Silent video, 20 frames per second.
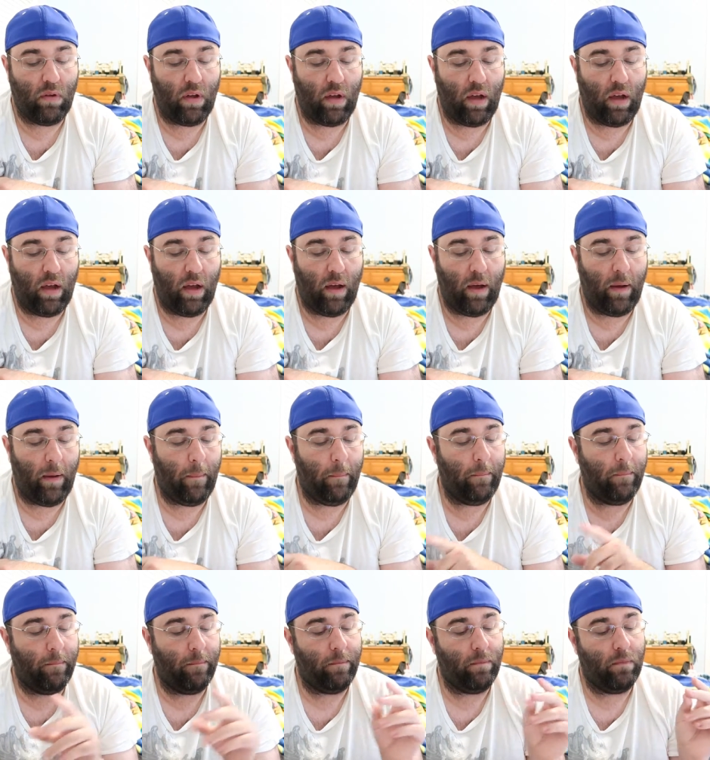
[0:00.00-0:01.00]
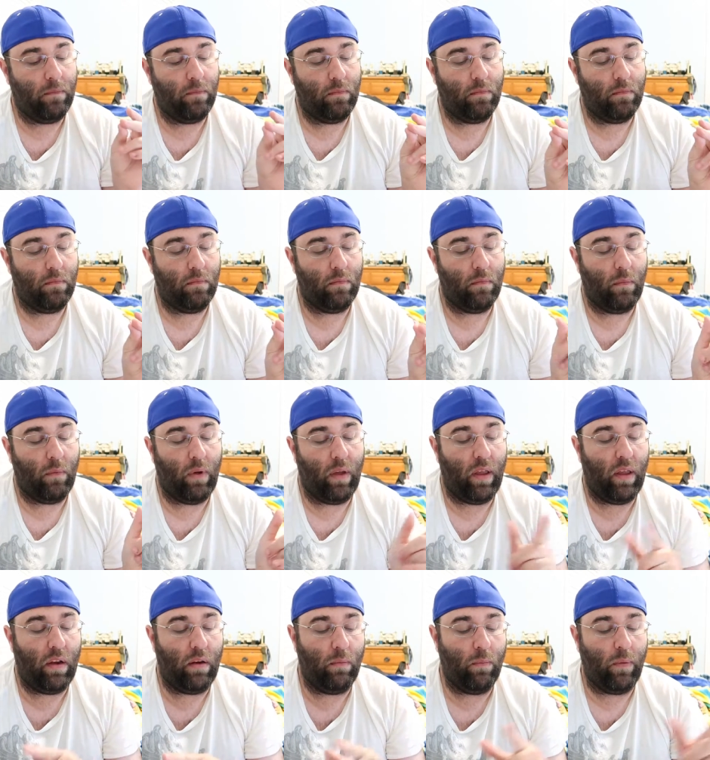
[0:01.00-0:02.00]
um,
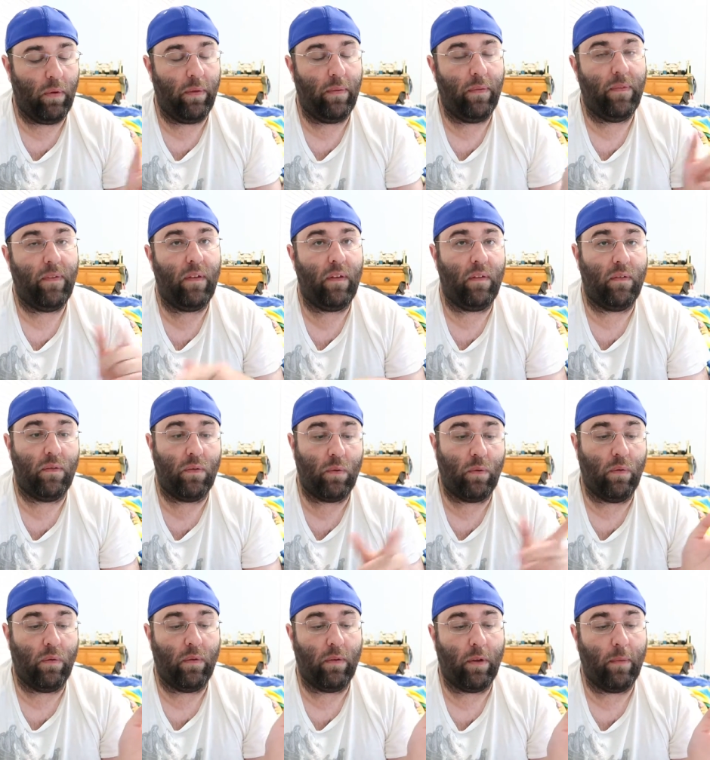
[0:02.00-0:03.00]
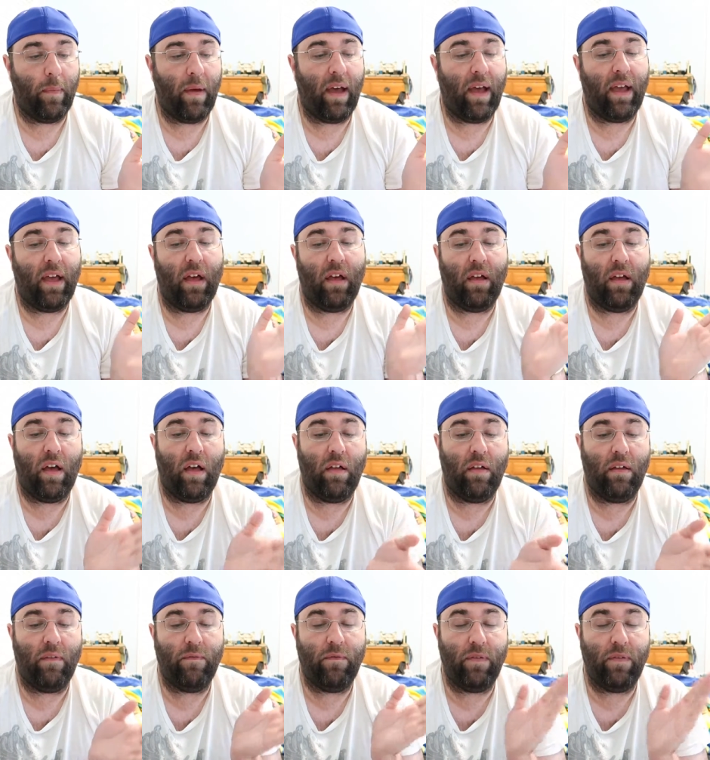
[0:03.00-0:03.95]
when Williamson is going goodbye, uh,